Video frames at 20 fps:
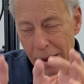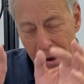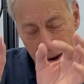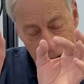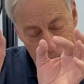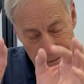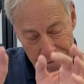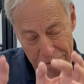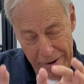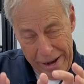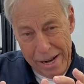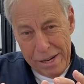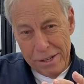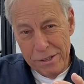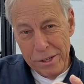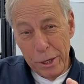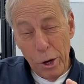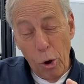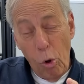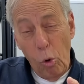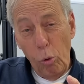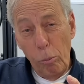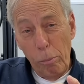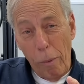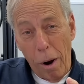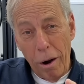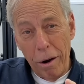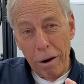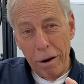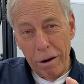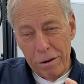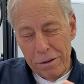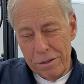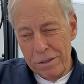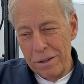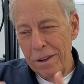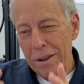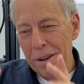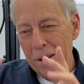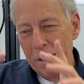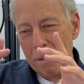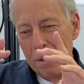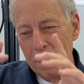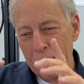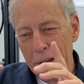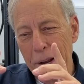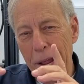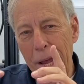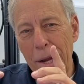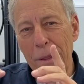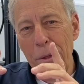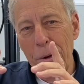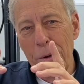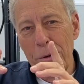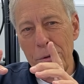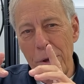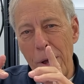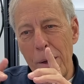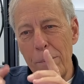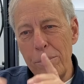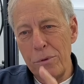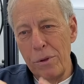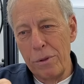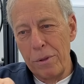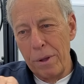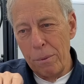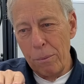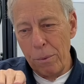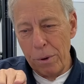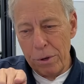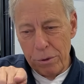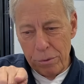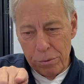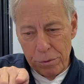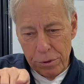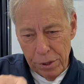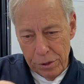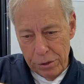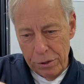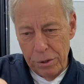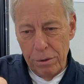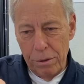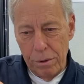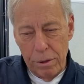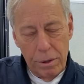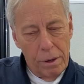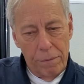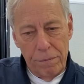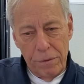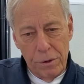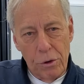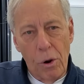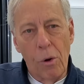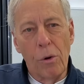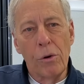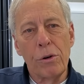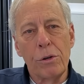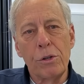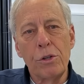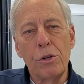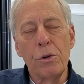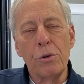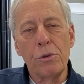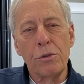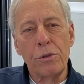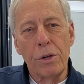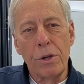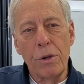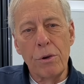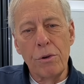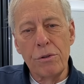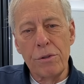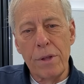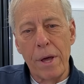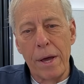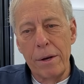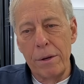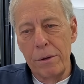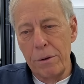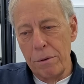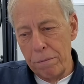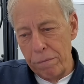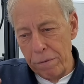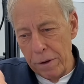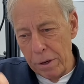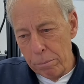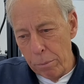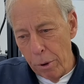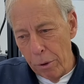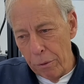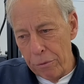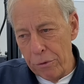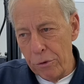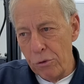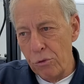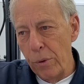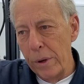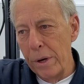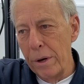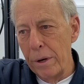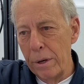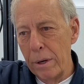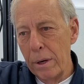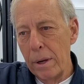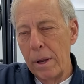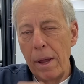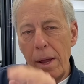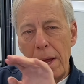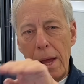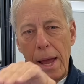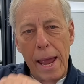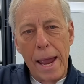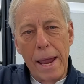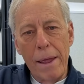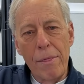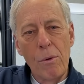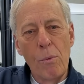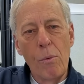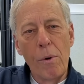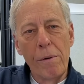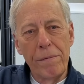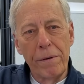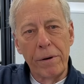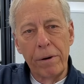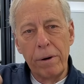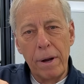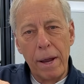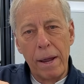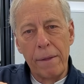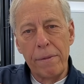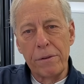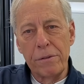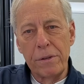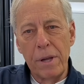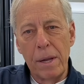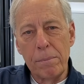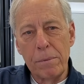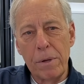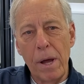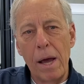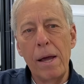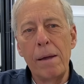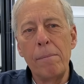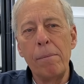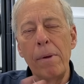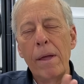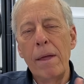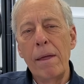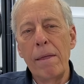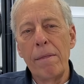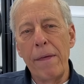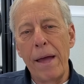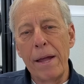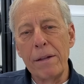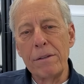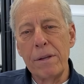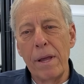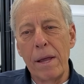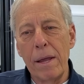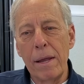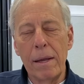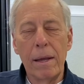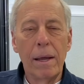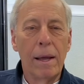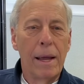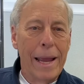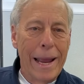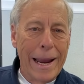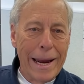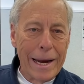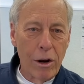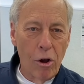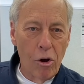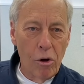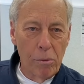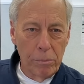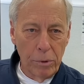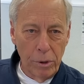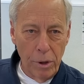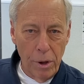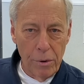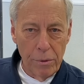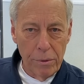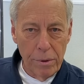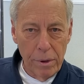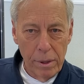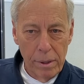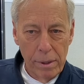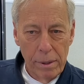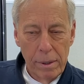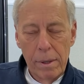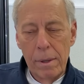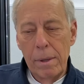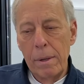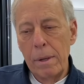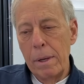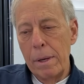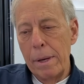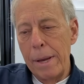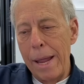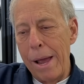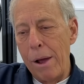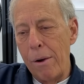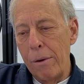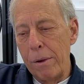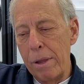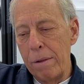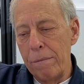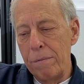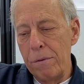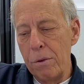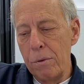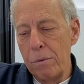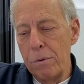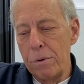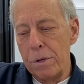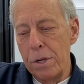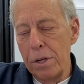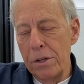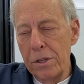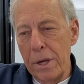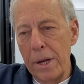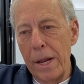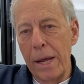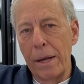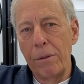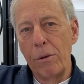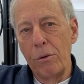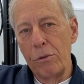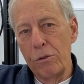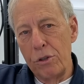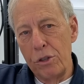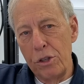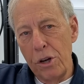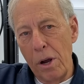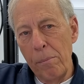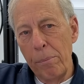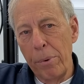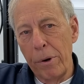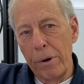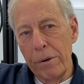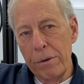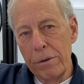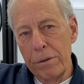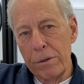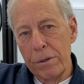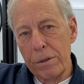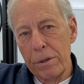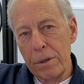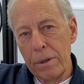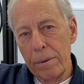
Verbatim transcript: fancy gold bars that connect those up so that when you just, if you don't choose to use that, you feed both the tweeter and the woofer at the same time. That's a 8 ohm load. Now, if you disconnect those jumpers